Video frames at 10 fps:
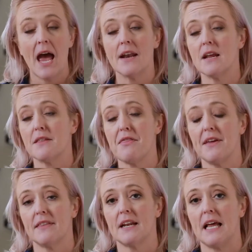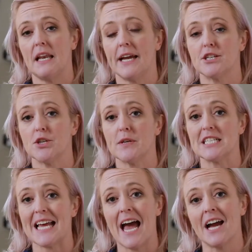Another thing that I like doing
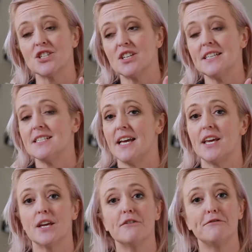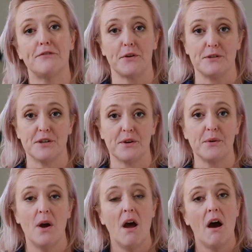is actually taking a photo